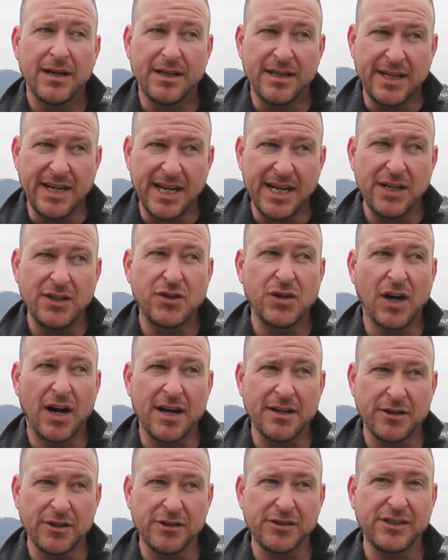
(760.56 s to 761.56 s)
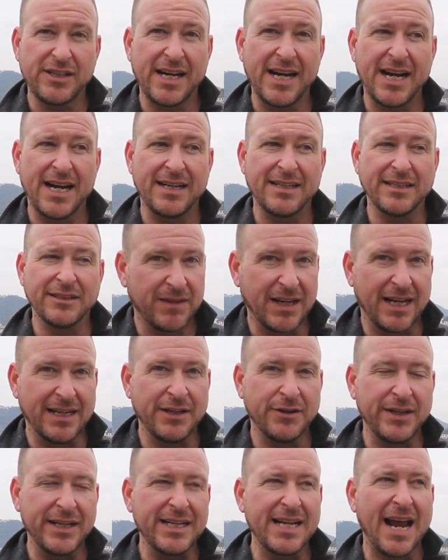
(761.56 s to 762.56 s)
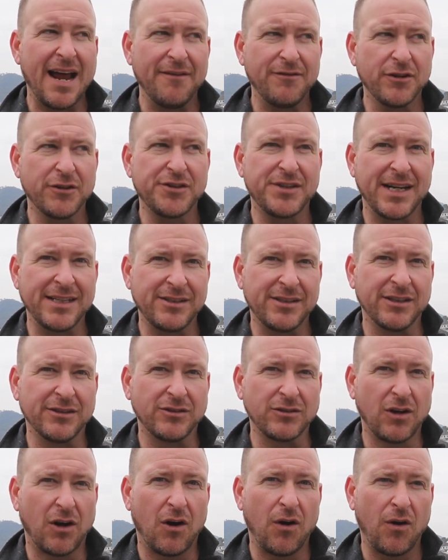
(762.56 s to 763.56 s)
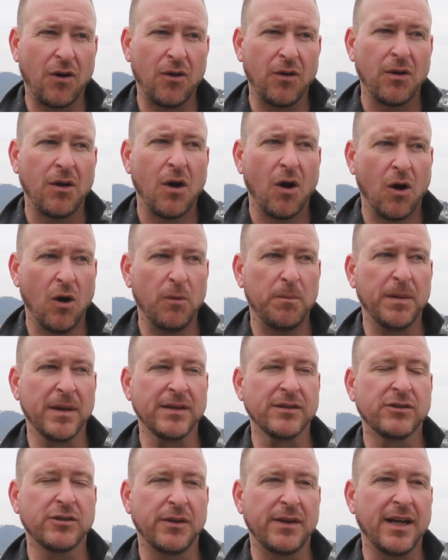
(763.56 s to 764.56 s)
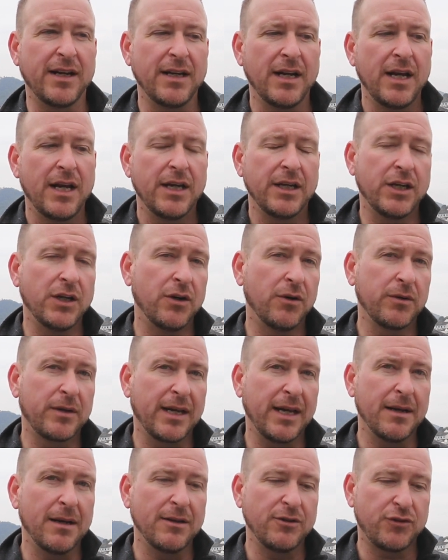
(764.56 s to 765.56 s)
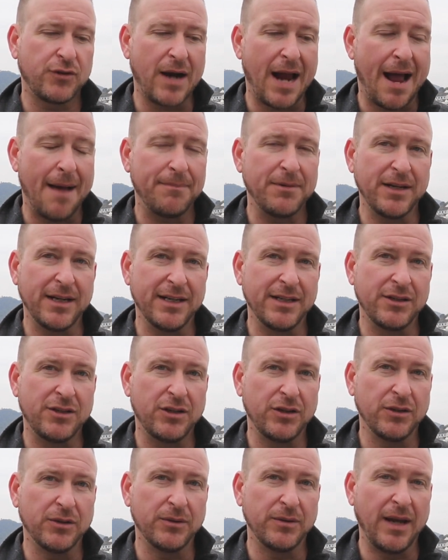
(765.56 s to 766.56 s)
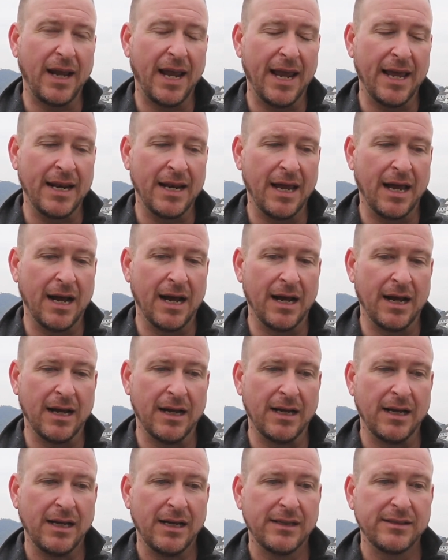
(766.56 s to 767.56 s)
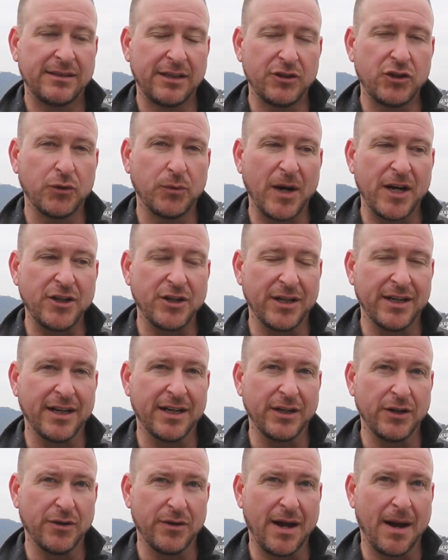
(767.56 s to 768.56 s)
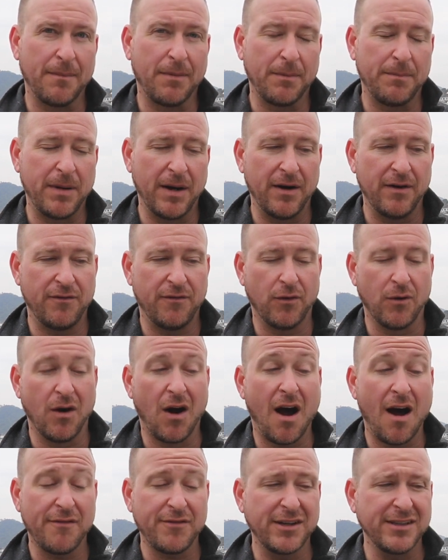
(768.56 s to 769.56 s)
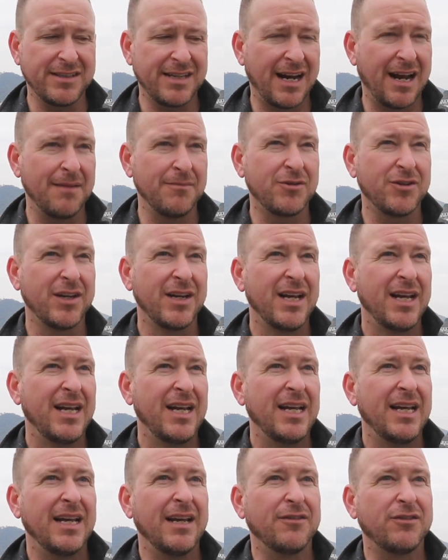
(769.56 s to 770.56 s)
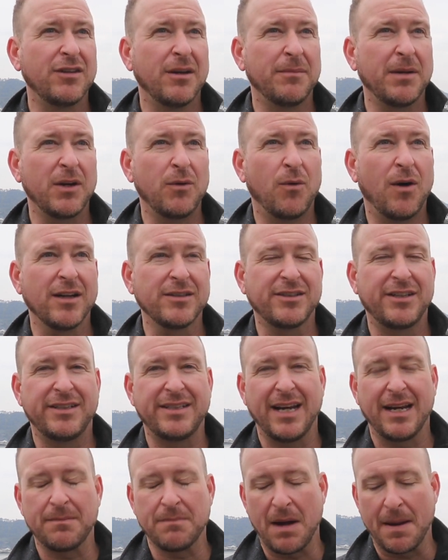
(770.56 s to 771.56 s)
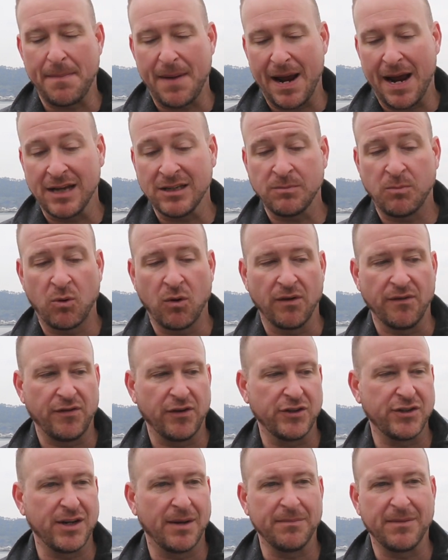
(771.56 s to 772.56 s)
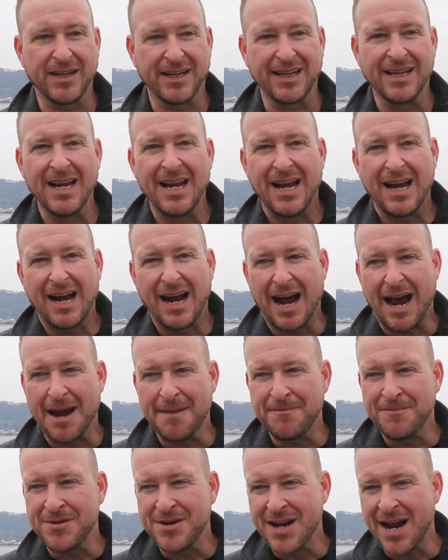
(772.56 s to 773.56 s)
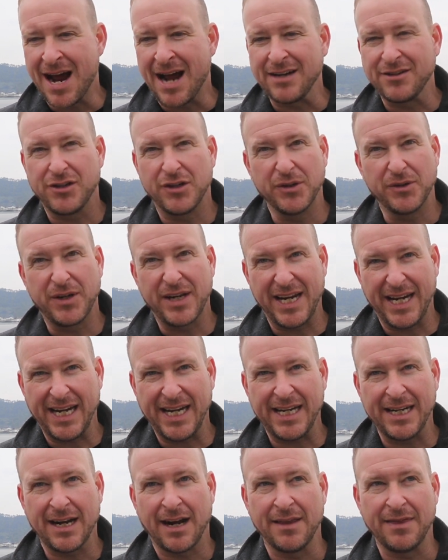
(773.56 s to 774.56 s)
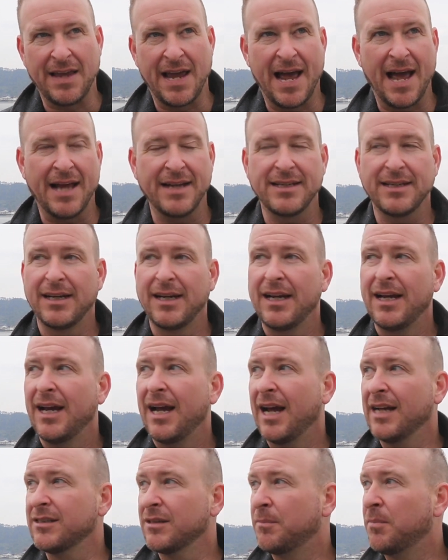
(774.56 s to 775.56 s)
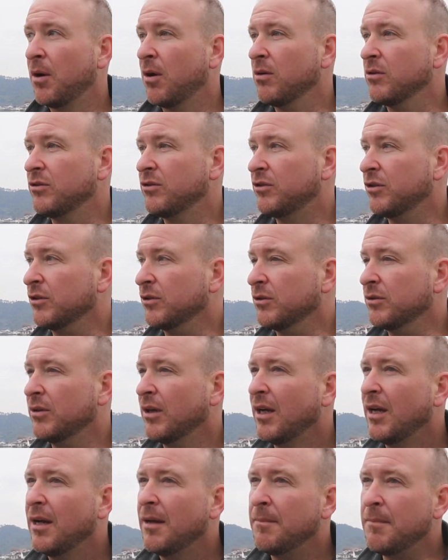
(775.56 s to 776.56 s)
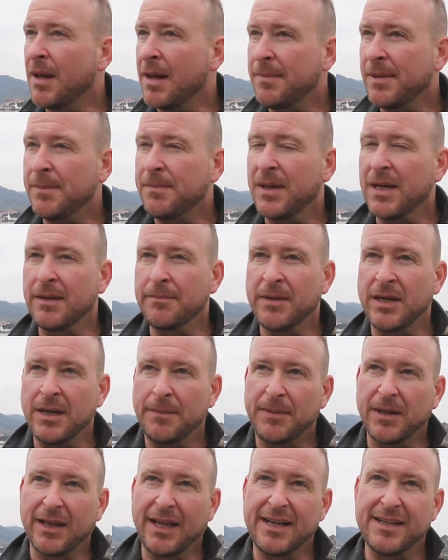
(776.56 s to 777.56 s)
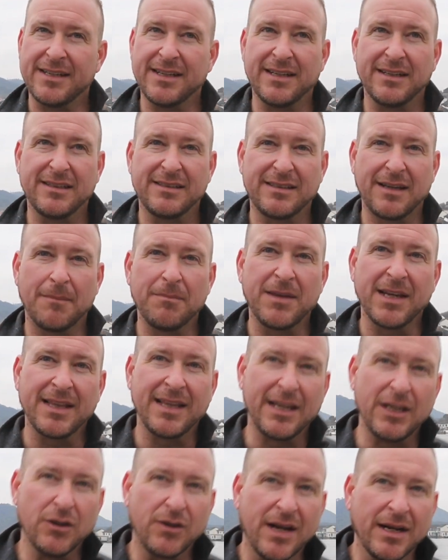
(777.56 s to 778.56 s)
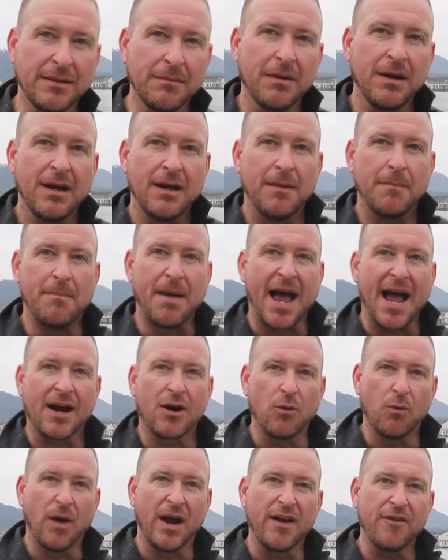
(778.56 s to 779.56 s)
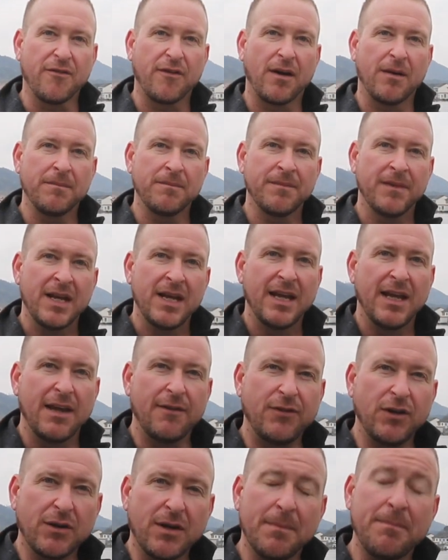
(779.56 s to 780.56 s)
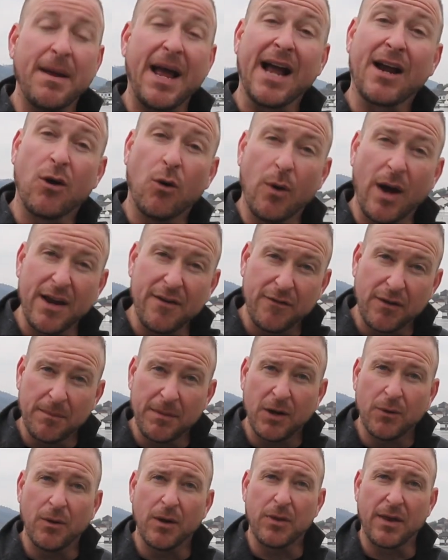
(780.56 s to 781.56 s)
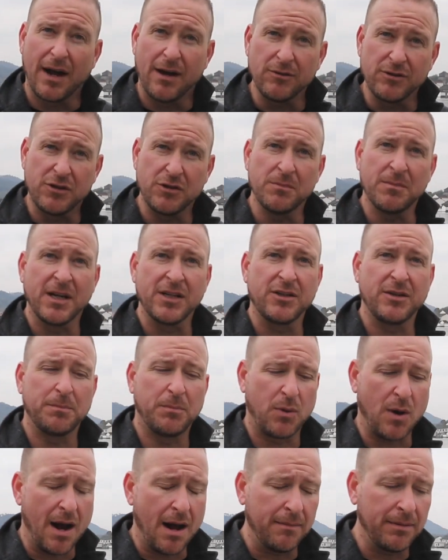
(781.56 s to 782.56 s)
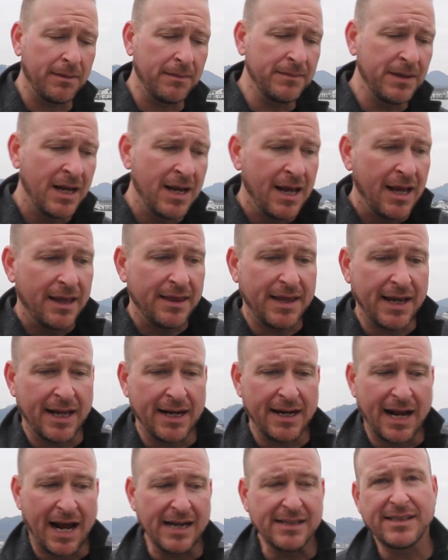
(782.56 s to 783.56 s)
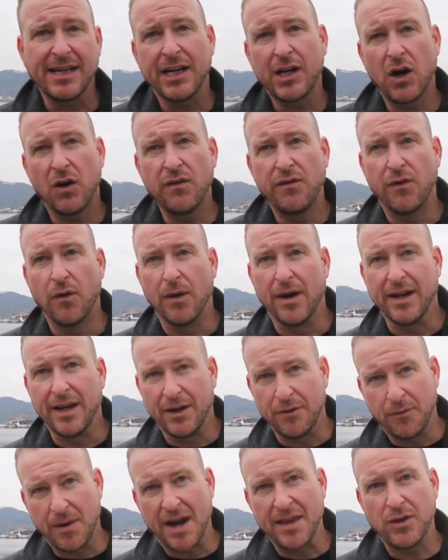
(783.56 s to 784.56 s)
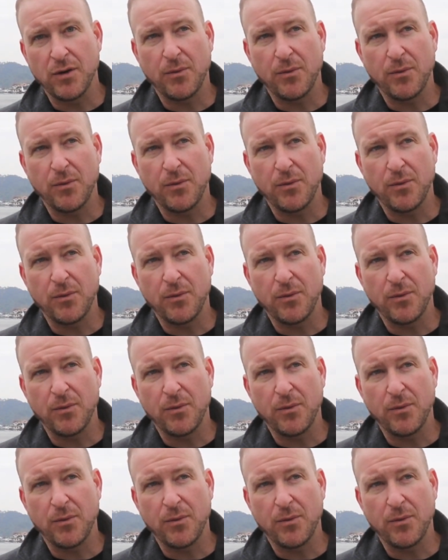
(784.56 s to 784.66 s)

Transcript: need to understand, and you need to have your senses all open so that you don't get trapped into an situation that you're not prepared for. Oftentimes, if somebody wants to take my passport for something, I'm not too keen on that, as opposed to maybe being manipulated into something that you can back away from. If you can back away from it without too much problem, then I say go for it and ride